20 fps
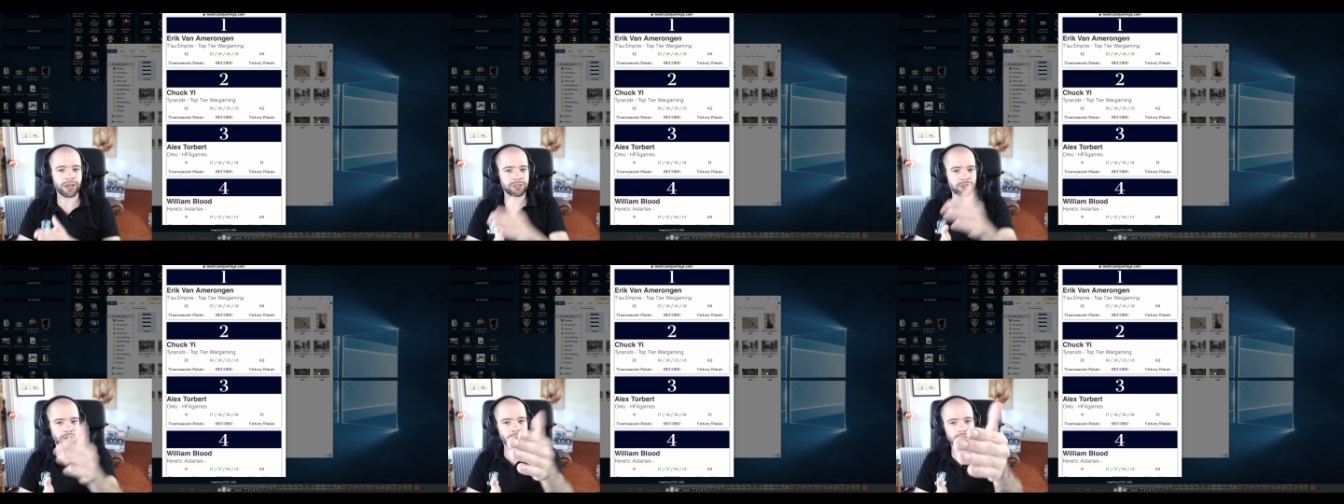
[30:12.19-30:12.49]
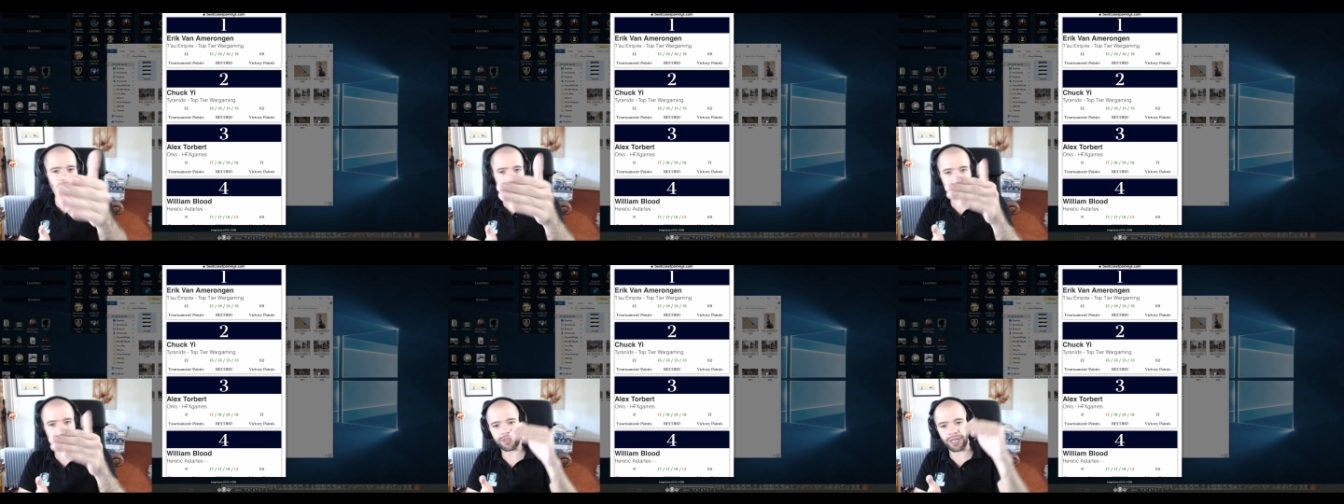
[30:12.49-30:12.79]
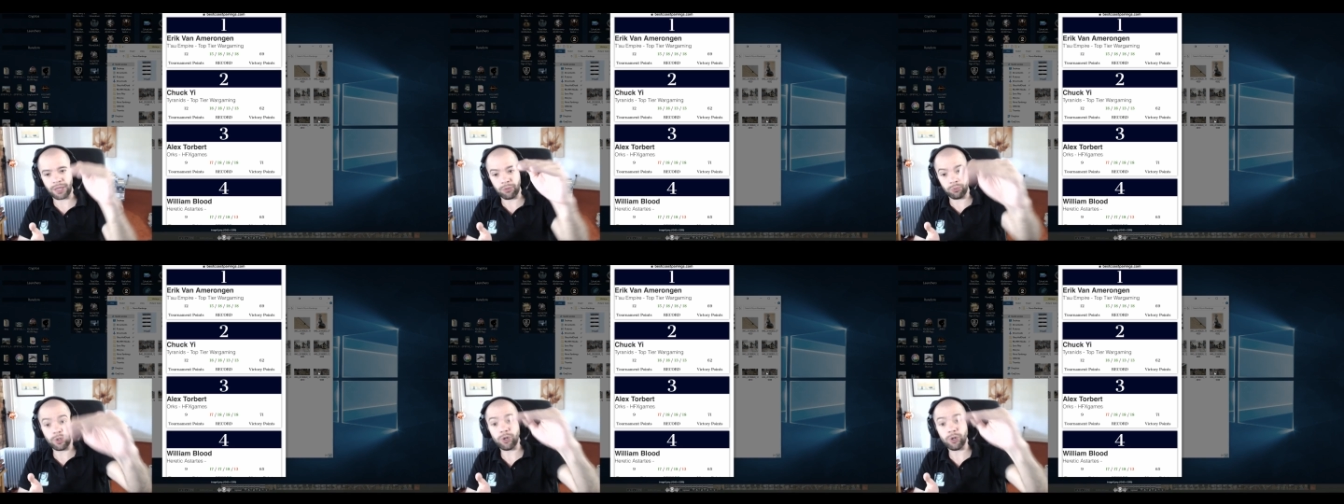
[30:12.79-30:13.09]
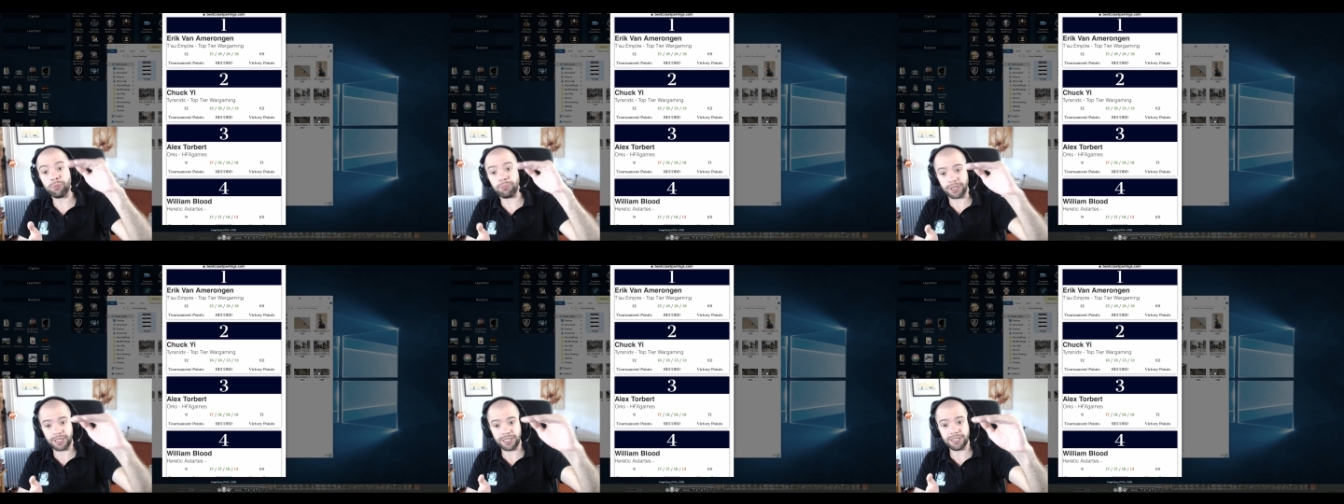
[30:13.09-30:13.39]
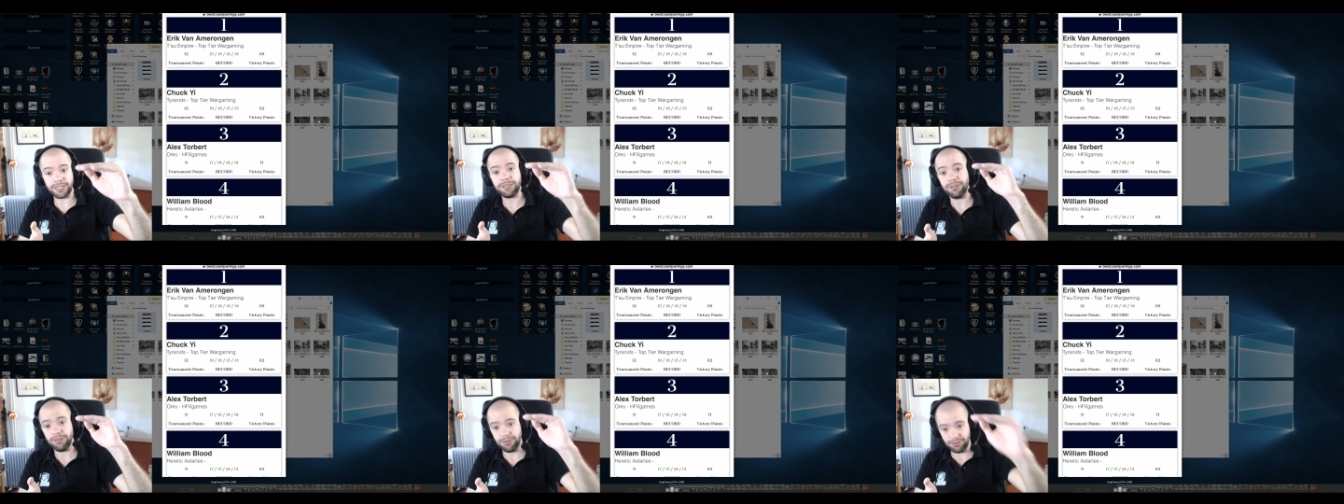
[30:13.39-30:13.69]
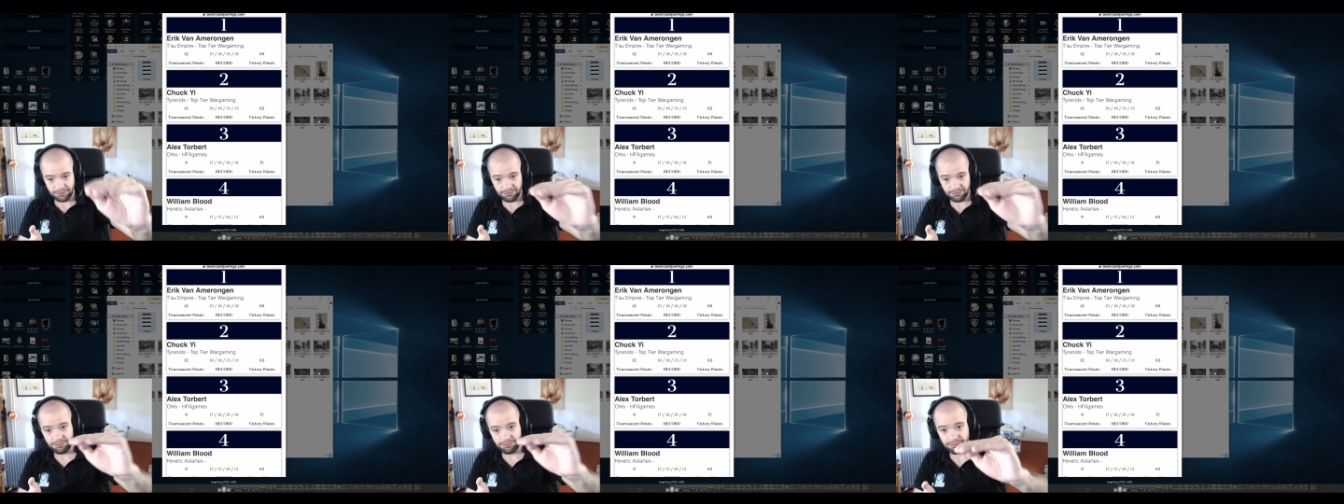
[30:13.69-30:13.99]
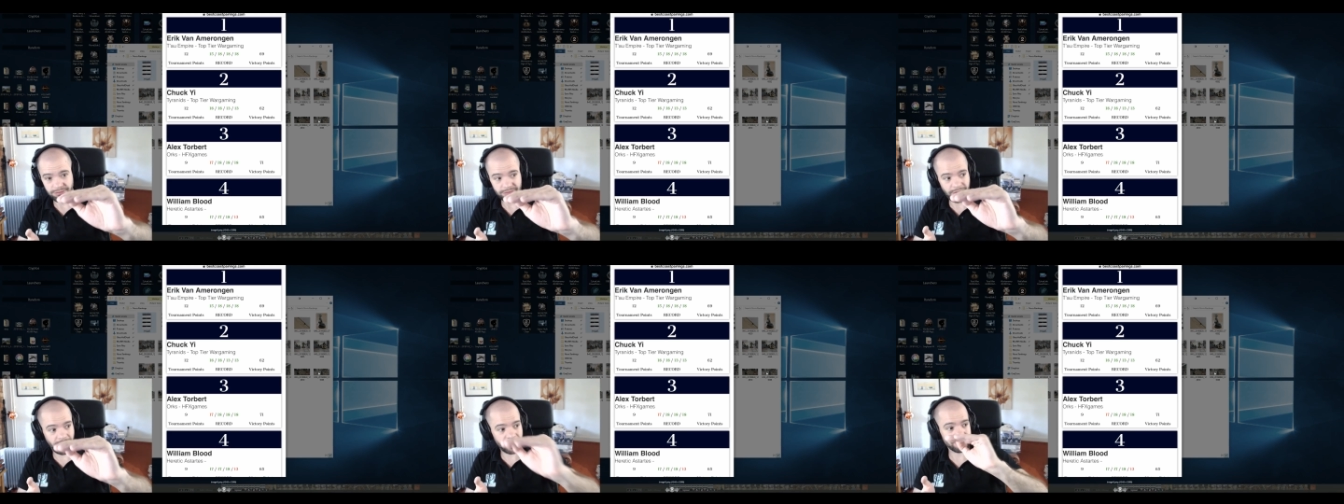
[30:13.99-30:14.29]
I don't think they will be
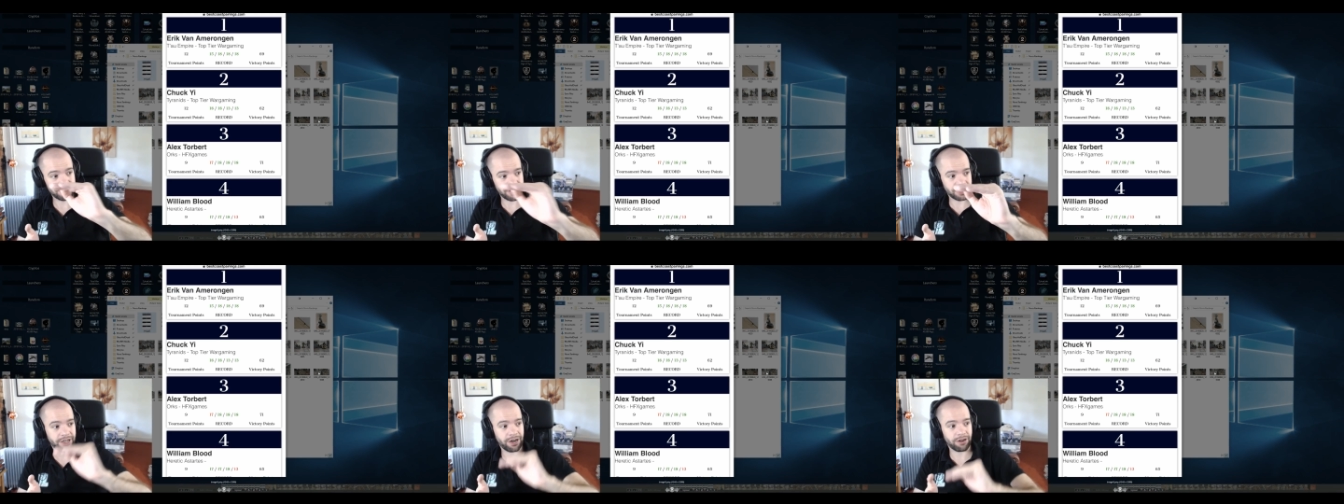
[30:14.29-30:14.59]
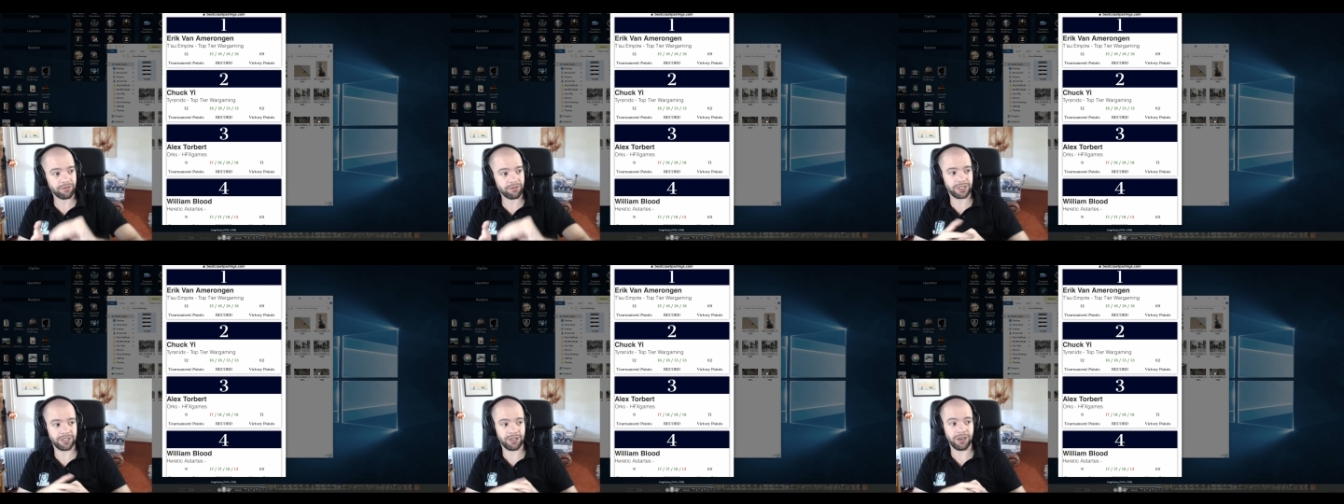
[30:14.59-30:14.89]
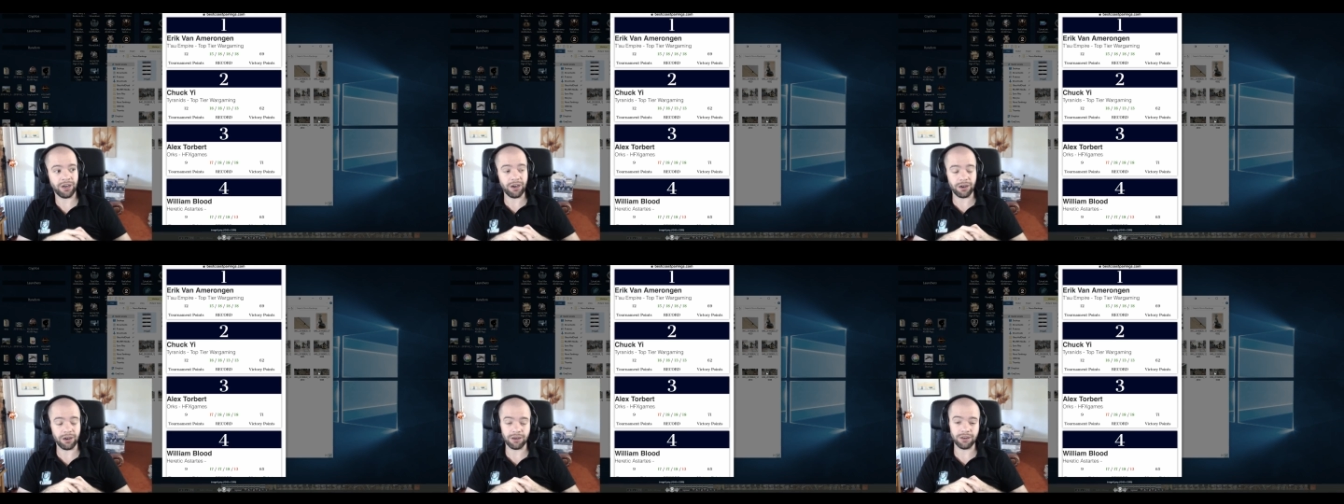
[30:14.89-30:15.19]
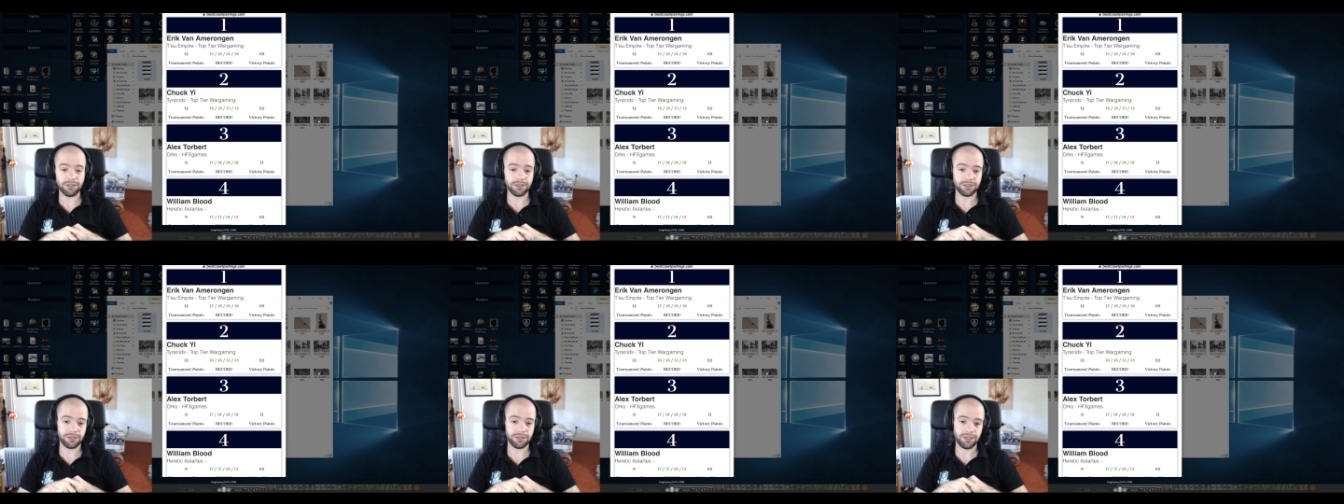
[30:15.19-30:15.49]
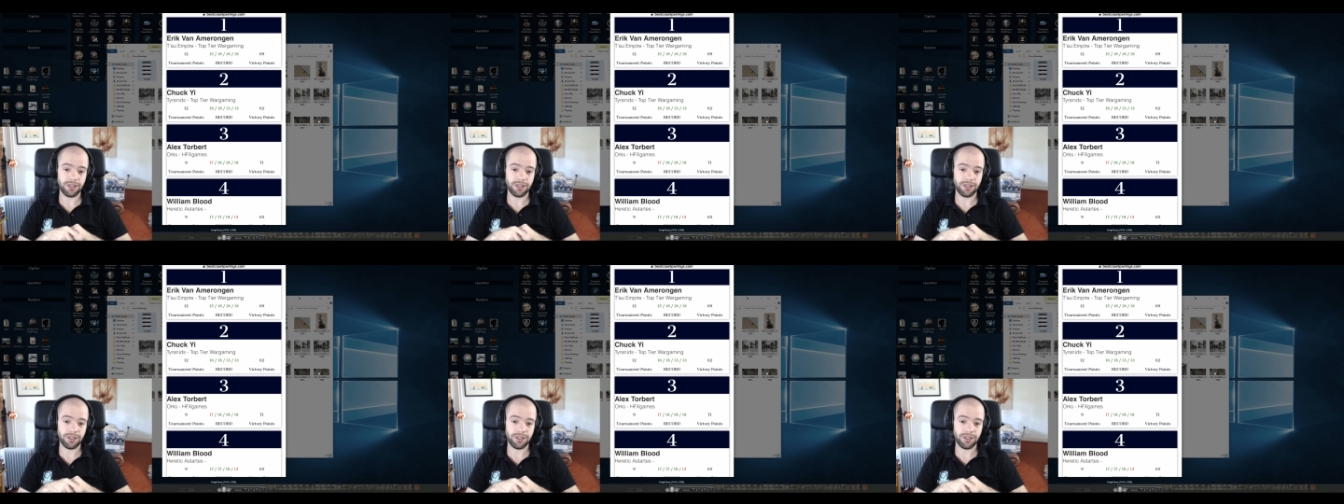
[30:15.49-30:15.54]
as they currently are.